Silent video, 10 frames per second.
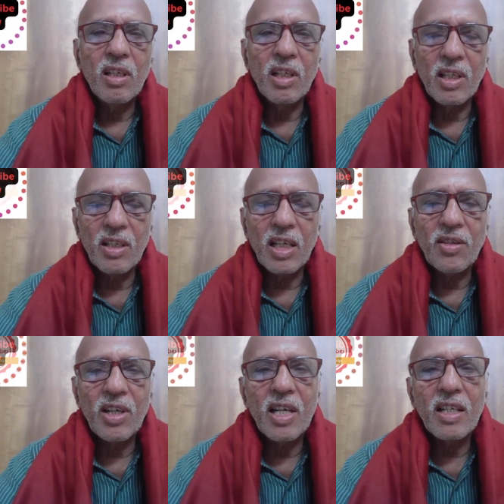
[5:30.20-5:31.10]
It is
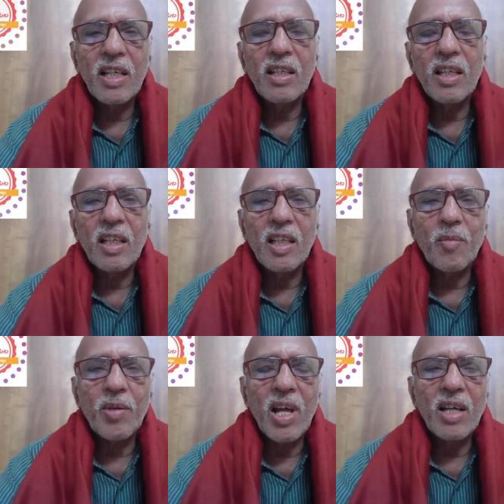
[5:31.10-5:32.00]
considered that
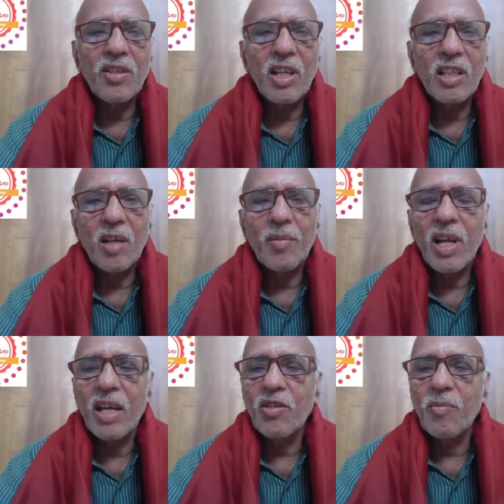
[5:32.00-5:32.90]
Tilatarpana or
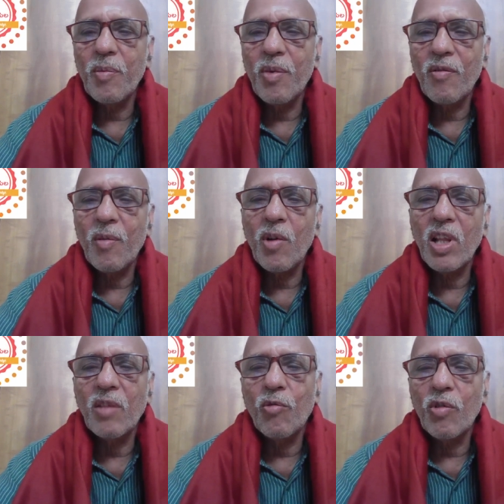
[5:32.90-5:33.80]
Jalatarpana has to be performed
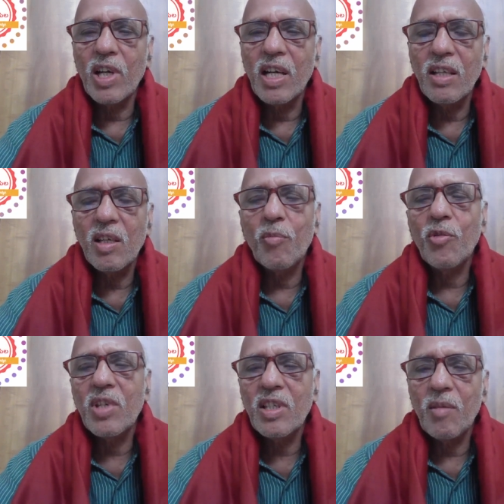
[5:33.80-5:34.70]
all the 14 days.
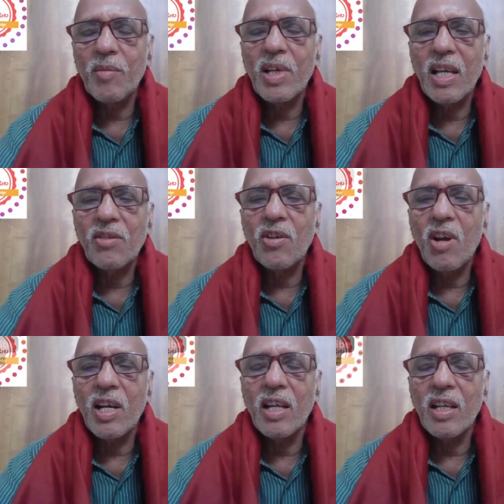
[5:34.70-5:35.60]
Supposing somebody has
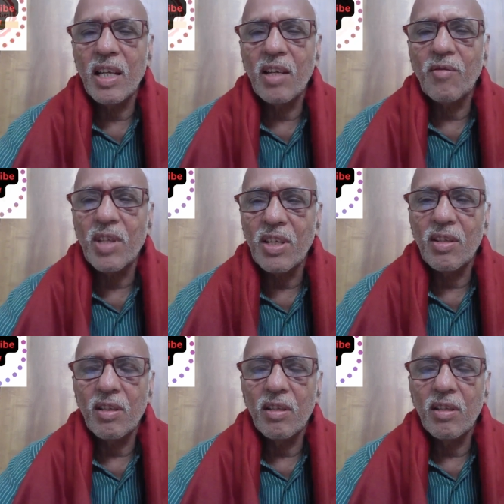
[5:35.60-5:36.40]
not done any of these